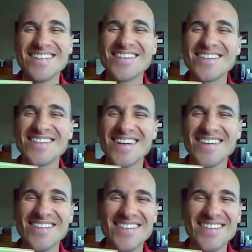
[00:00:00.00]
which is what I
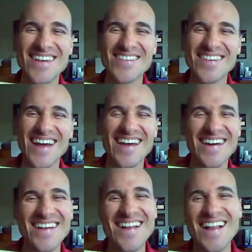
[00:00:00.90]
do as a sales guy, uh,
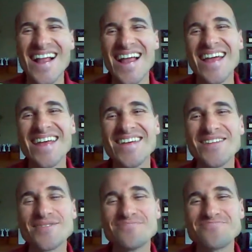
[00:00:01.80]

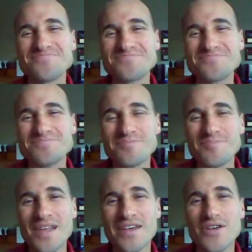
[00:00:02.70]
is
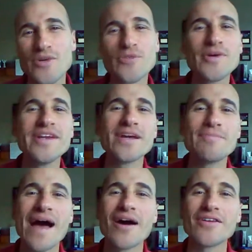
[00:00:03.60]
you know, when you're reading
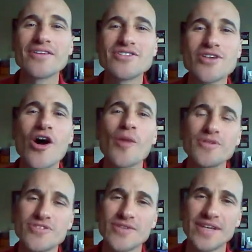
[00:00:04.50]
about Saul
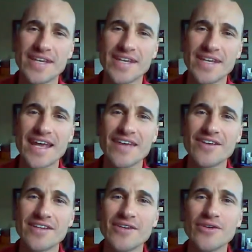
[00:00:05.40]
pursuing King
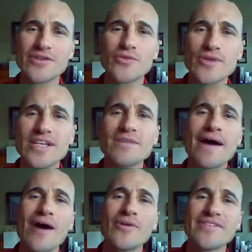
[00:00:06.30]
David, you know, you'll read
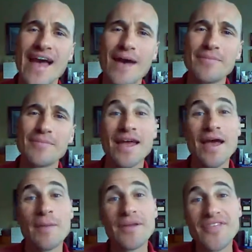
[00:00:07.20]
about what's happening,
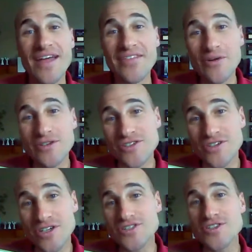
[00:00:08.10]
but then they'll
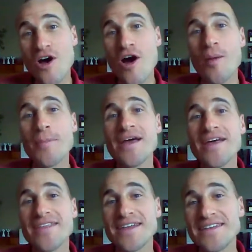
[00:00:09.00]
insert a psalm
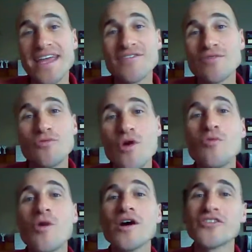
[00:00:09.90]
that David wrote
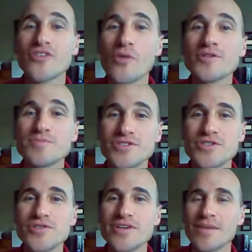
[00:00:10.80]
while Saul was
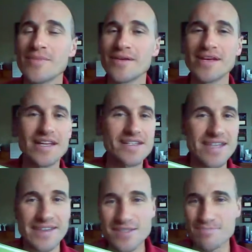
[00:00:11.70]
pursuing him. And, and it's
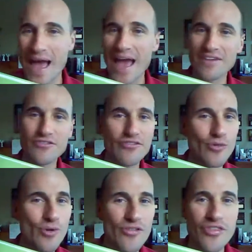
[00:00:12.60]
like this back and
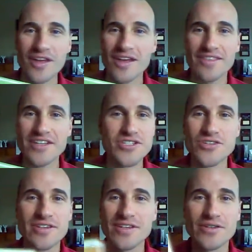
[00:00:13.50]
forth that you
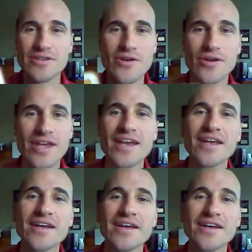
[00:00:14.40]
you don't get
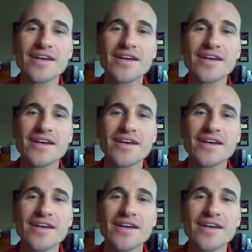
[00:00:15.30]
in a, in a